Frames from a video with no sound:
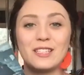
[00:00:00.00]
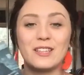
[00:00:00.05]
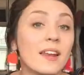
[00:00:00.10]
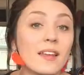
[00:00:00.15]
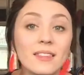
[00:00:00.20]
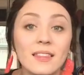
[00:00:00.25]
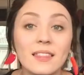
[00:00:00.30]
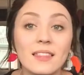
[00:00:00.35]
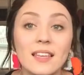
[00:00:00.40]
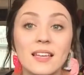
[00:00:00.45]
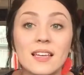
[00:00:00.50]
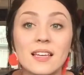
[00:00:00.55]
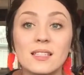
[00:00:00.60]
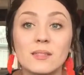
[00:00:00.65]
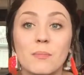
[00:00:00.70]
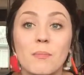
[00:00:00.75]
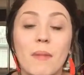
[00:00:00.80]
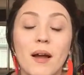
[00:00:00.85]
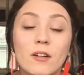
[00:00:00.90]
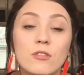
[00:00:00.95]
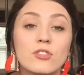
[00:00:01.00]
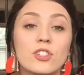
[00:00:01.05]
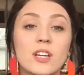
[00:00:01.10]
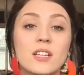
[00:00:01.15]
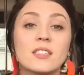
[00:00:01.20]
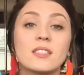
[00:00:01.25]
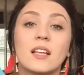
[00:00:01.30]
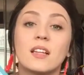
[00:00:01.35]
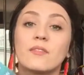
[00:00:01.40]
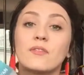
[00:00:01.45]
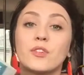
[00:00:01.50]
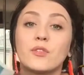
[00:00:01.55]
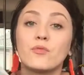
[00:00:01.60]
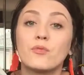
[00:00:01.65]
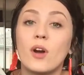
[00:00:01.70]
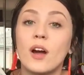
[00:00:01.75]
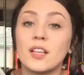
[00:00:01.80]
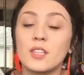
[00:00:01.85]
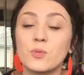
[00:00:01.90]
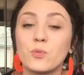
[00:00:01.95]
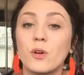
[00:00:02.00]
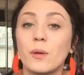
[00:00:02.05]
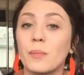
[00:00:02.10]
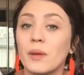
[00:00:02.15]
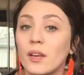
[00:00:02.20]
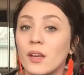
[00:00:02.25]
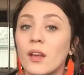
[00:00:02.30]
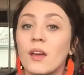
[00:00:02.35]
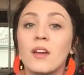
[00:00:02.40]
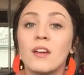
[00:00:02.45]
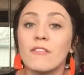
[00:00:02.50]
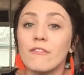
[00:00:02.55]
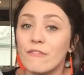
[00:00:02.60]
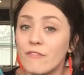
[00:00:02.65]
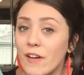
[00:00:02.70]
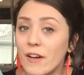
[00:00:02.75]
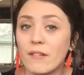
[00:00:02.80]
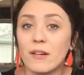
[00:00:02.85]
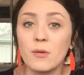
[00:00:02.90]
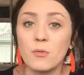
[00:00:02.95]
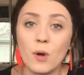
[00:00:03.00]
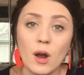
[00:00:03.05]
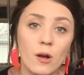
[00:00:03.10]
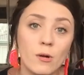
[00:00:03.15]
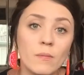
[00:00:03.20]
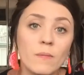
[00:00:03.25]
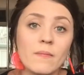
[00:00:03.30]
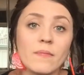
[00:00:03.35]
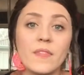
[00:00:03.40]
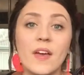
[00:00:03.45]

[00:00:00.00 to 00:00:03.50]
Another thing is Michael J. Sullivan writes women very well.